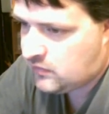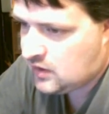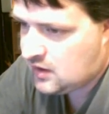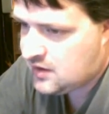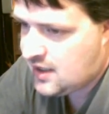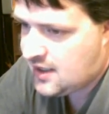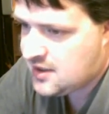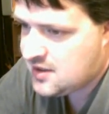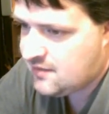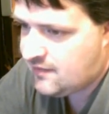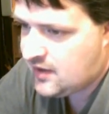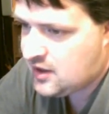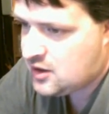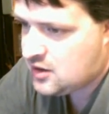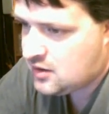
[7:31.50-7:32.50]
Tax
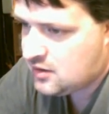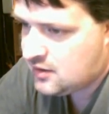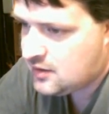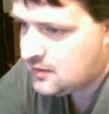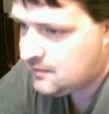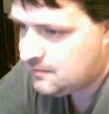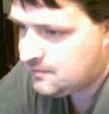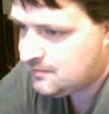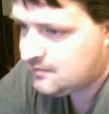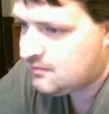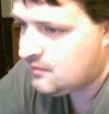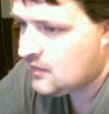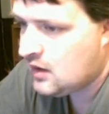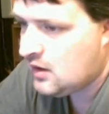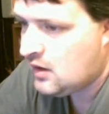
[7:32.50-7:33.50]
evasion, huh?
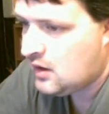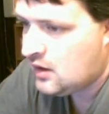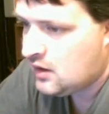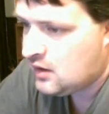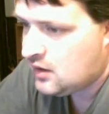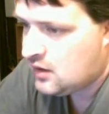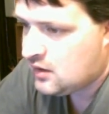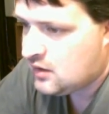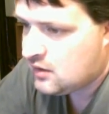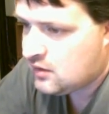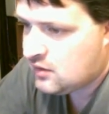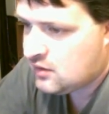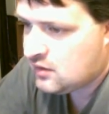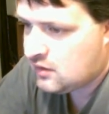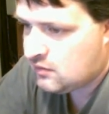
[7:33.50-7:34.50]

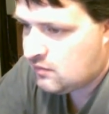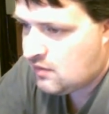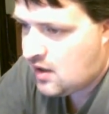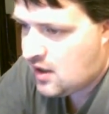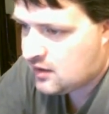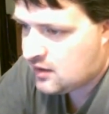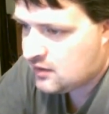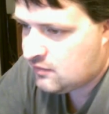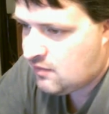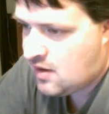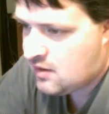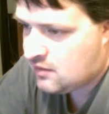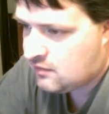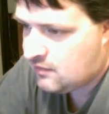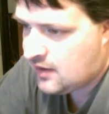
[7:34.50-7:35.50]
During
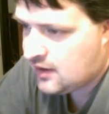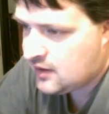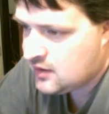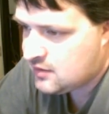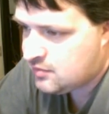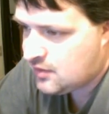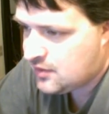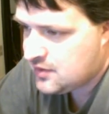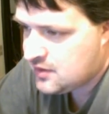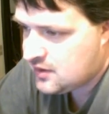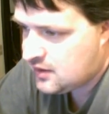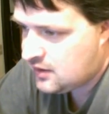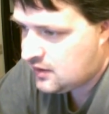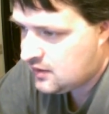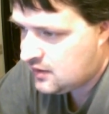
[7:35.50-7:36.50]
Ronald Reagan's
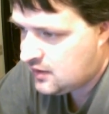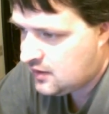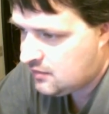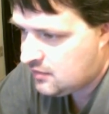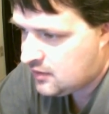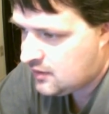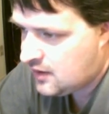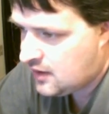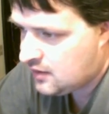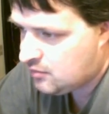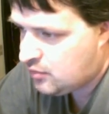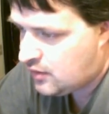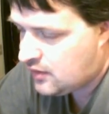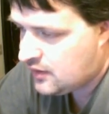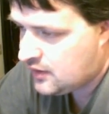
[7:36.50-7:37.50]
presidency, the Democratic
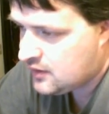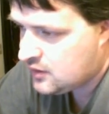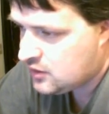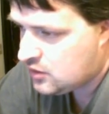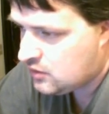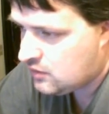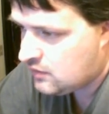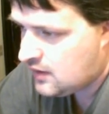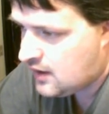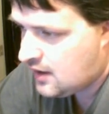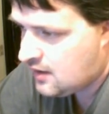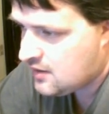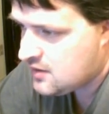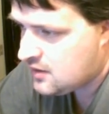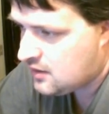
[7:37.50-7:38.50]
Party controlled
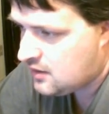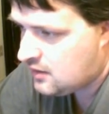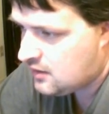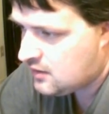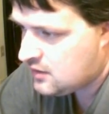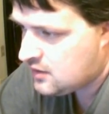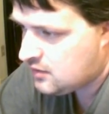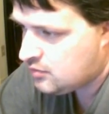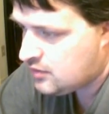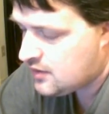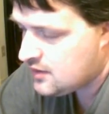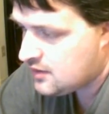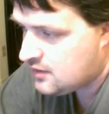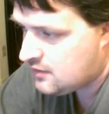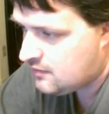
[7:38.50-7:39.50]
House, and the urging
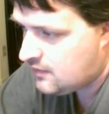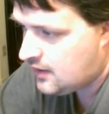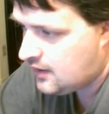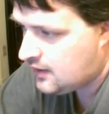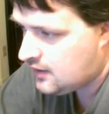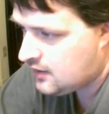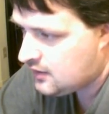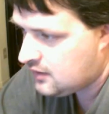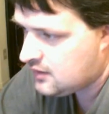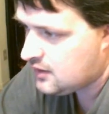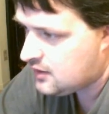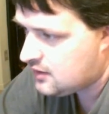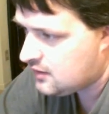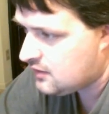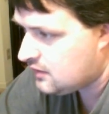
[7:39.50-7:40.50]
President Reagan
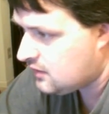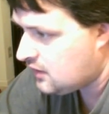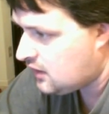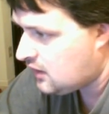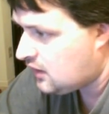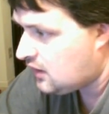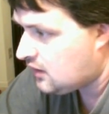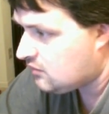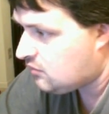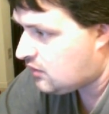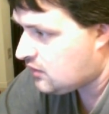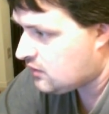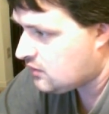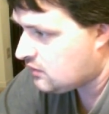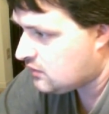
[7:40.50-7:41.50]
cut the
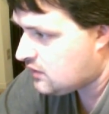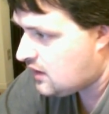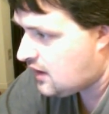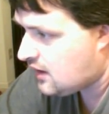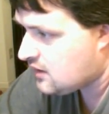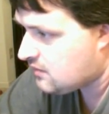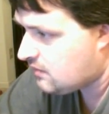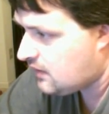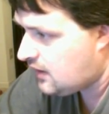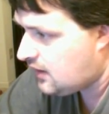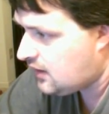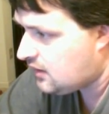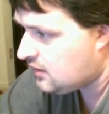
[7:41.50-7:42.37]
marginal tax rate